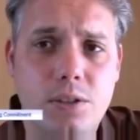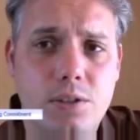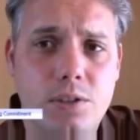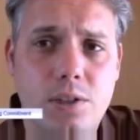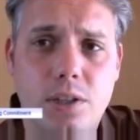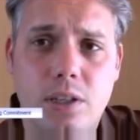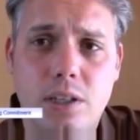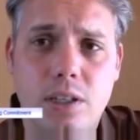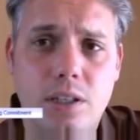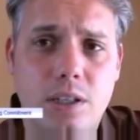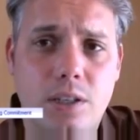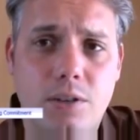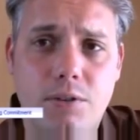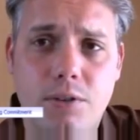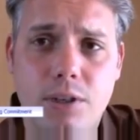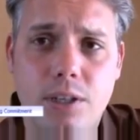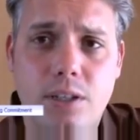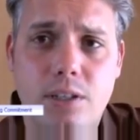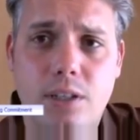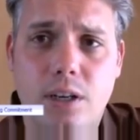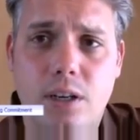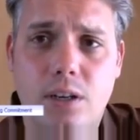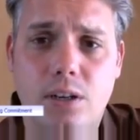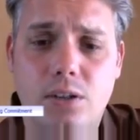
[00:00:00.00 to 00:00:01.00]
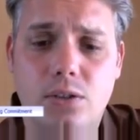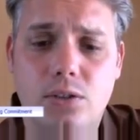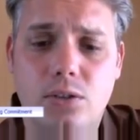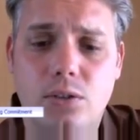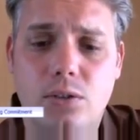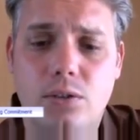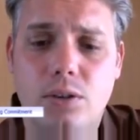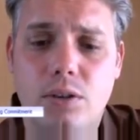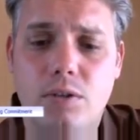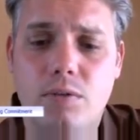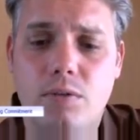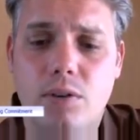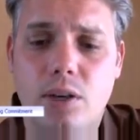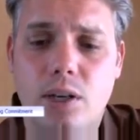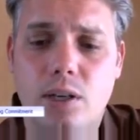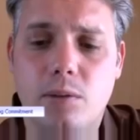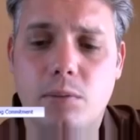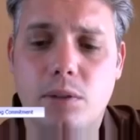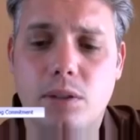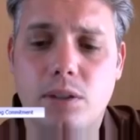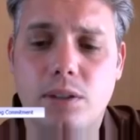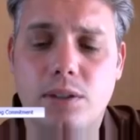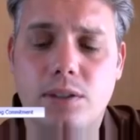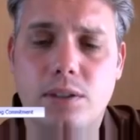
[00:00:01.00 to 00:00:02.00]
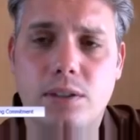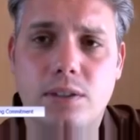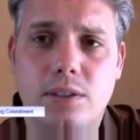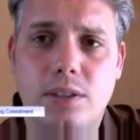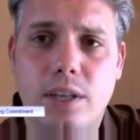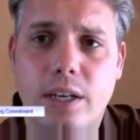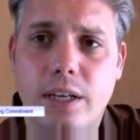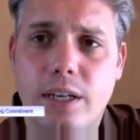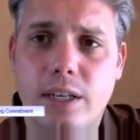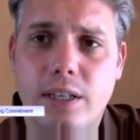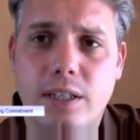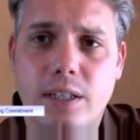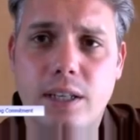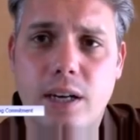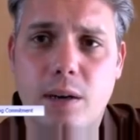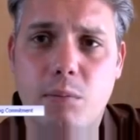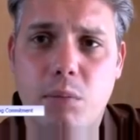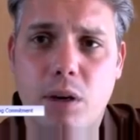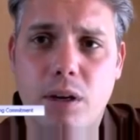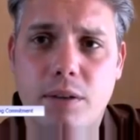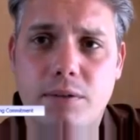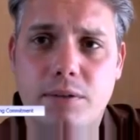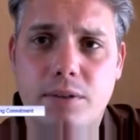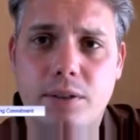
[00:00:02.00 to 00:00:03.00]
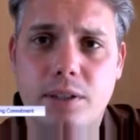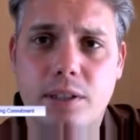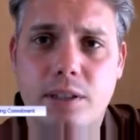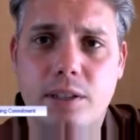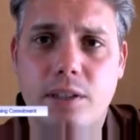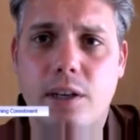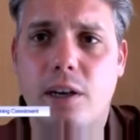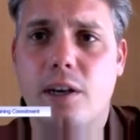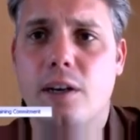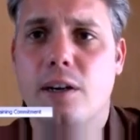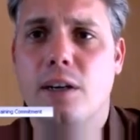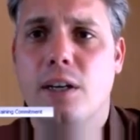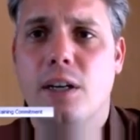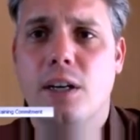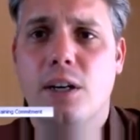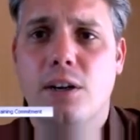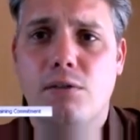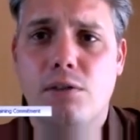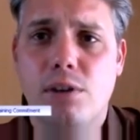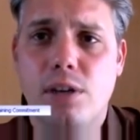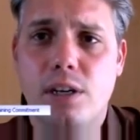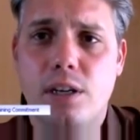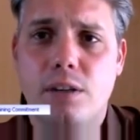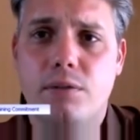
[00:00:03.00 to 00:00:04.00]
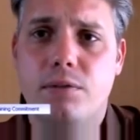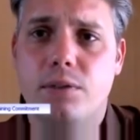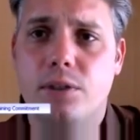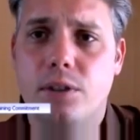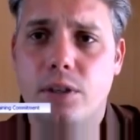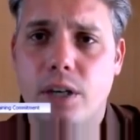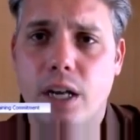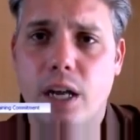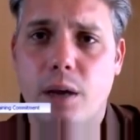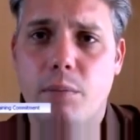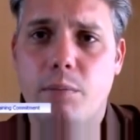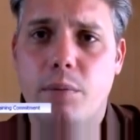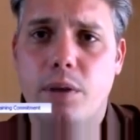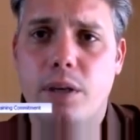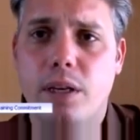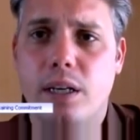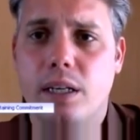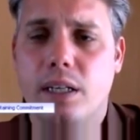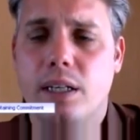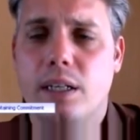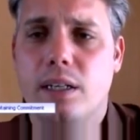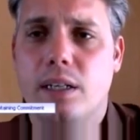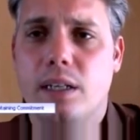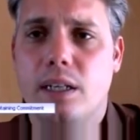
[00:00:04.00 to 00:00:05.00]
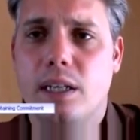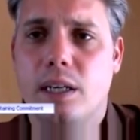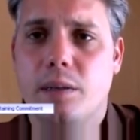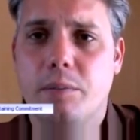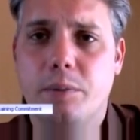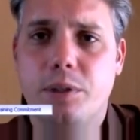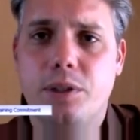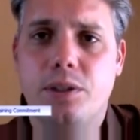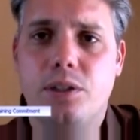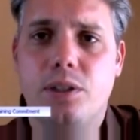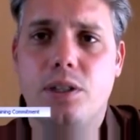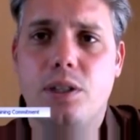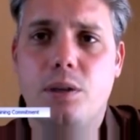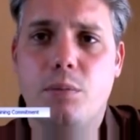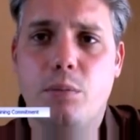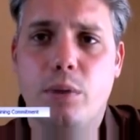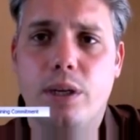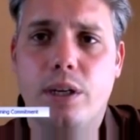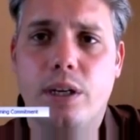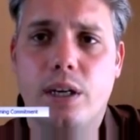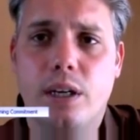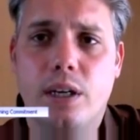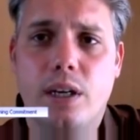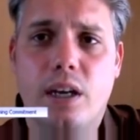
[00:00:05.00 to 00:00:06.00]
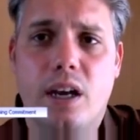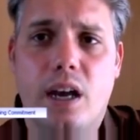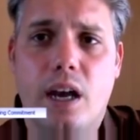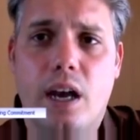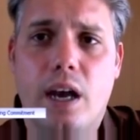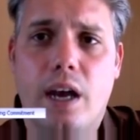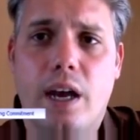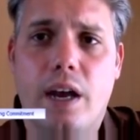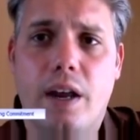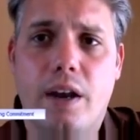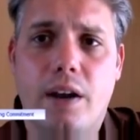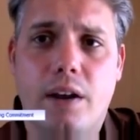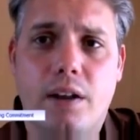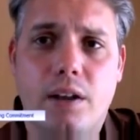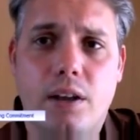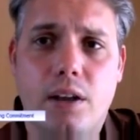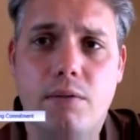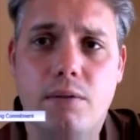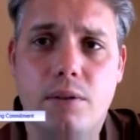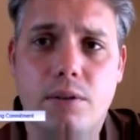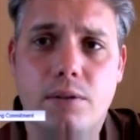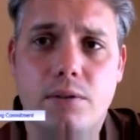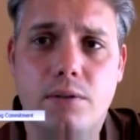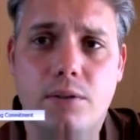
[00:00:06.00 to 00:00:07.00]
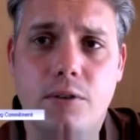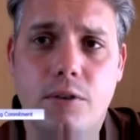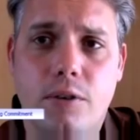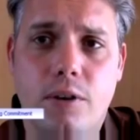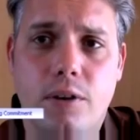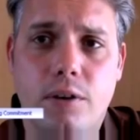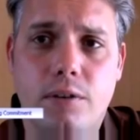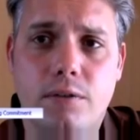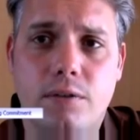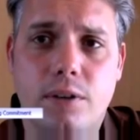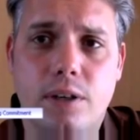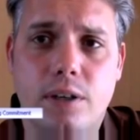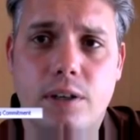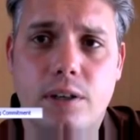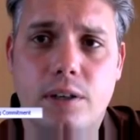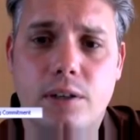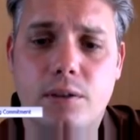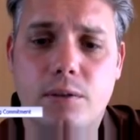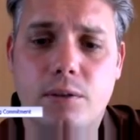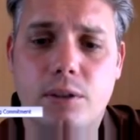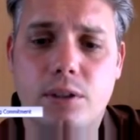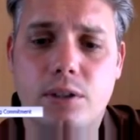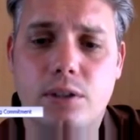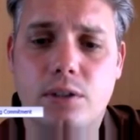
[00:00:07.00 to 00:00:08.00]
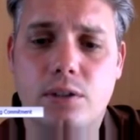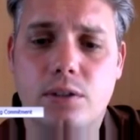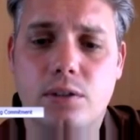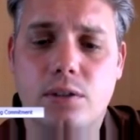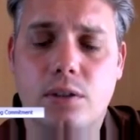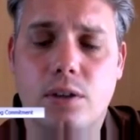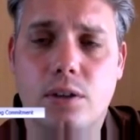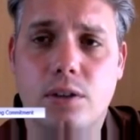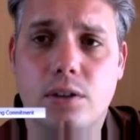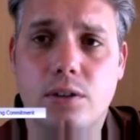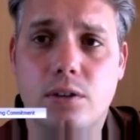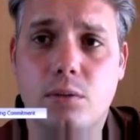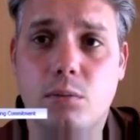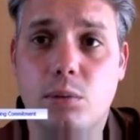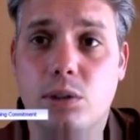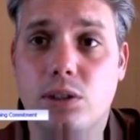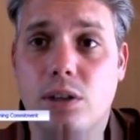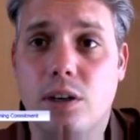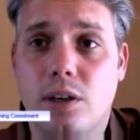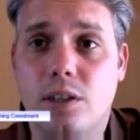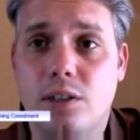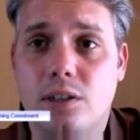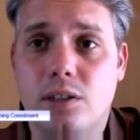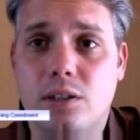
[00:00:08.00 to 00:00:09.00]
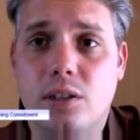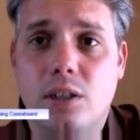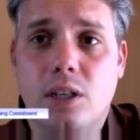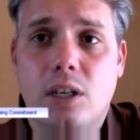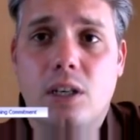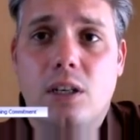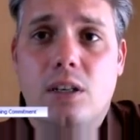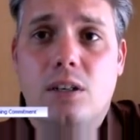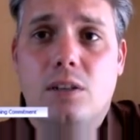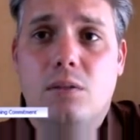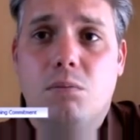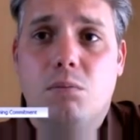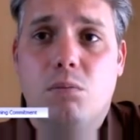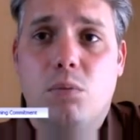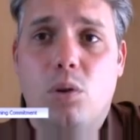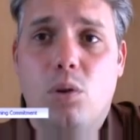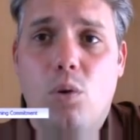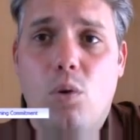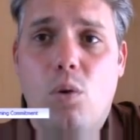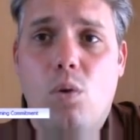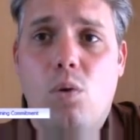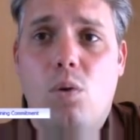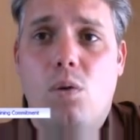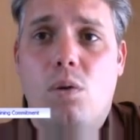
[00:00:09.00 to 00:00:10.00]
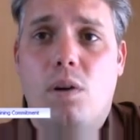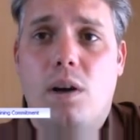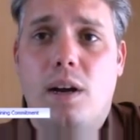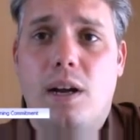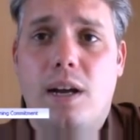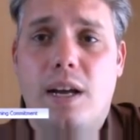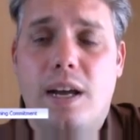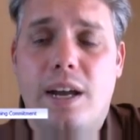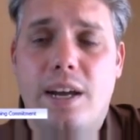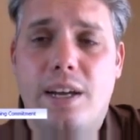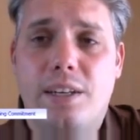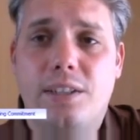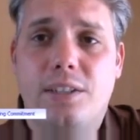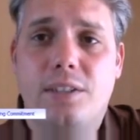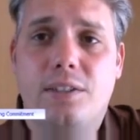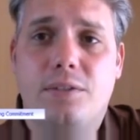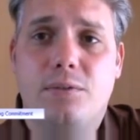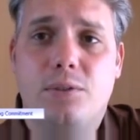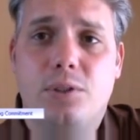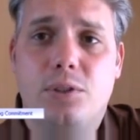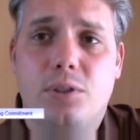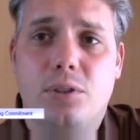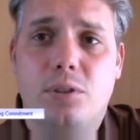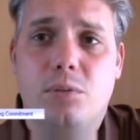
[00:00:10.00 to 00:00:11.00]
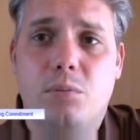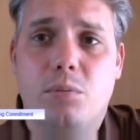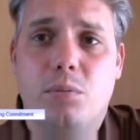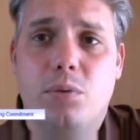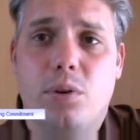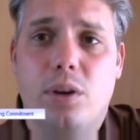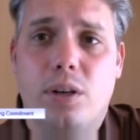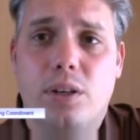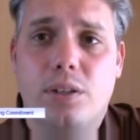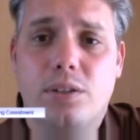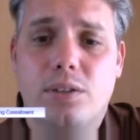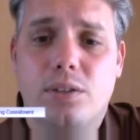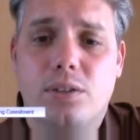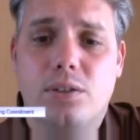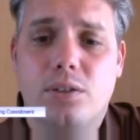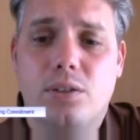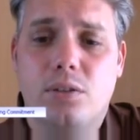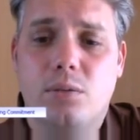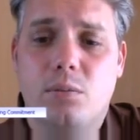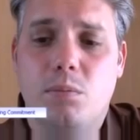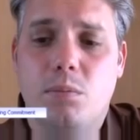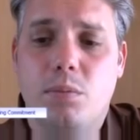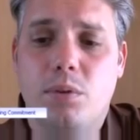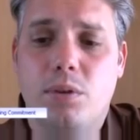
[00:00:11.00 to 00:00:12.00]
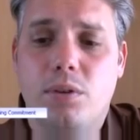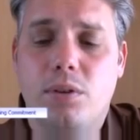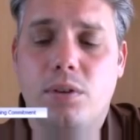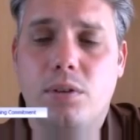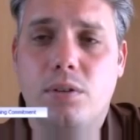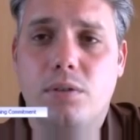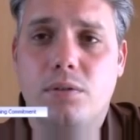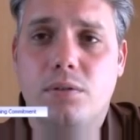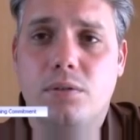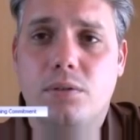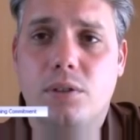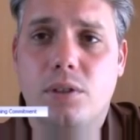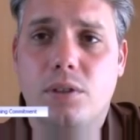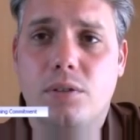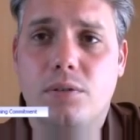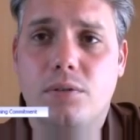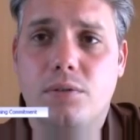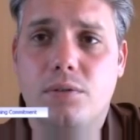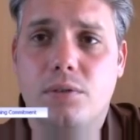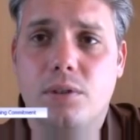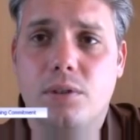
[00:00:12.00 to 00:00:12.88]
use it in a retail, a store environment. Listen, take it now, pay for it now. Really, if you're not happy, come and see me and I'll give you a full refund, no questions asked. Besides, the law has for certain products a certain period of